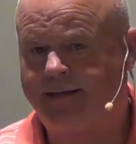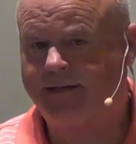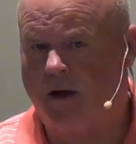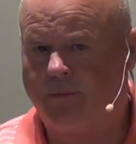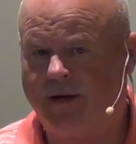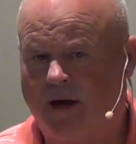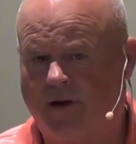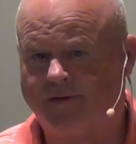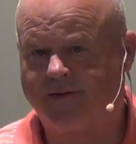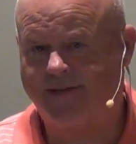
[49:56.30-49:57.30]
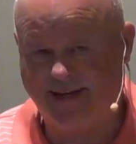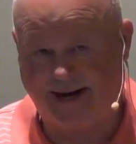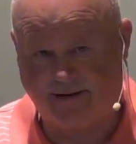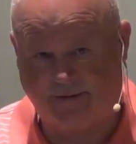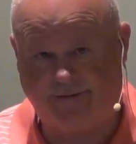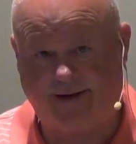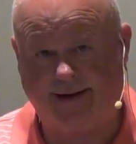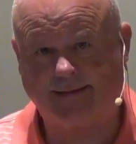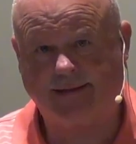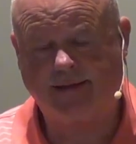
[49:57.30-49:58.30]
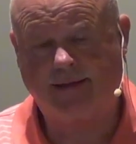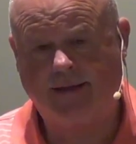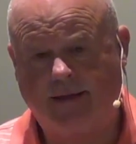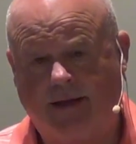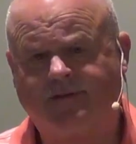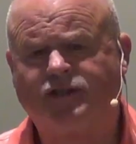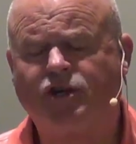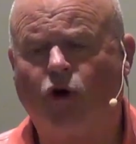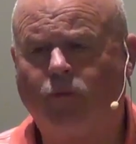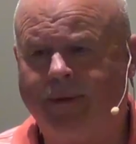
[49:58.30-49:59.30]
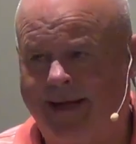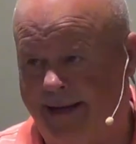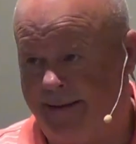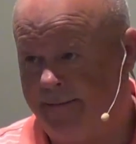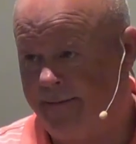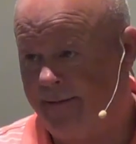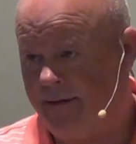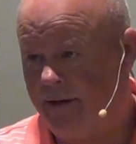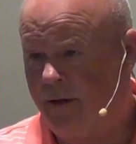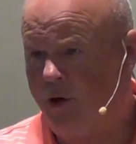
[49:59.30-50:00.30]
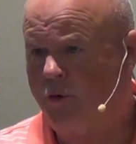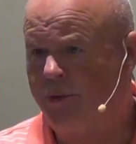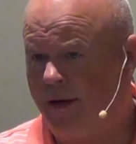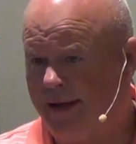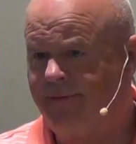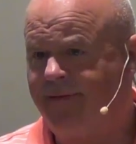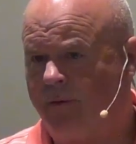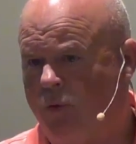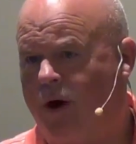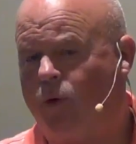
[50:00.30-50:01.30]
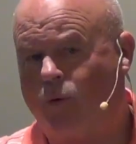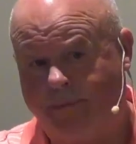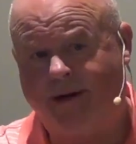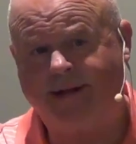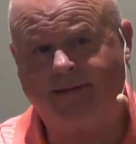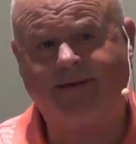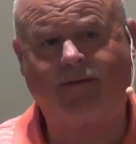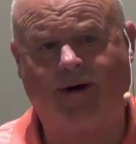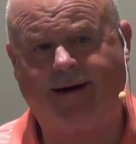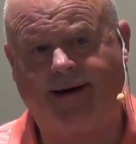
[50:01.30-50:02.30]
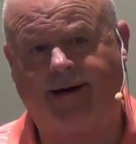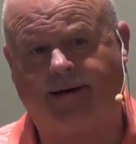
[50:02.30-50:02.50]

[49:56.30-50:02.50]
And it's all because of the sacrifice of so many who believed in what we believe in right